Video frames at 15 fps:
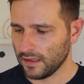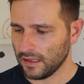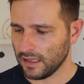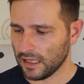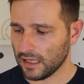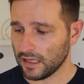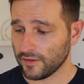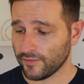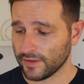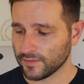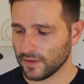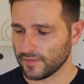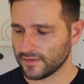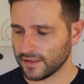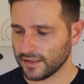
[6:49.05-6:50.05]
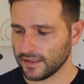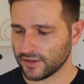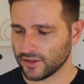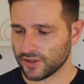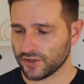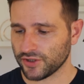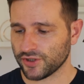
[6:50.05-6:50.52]
And the reason why I've done it is
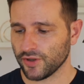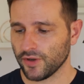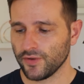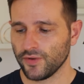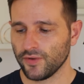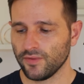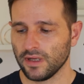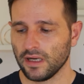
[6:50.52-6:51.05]
just to show you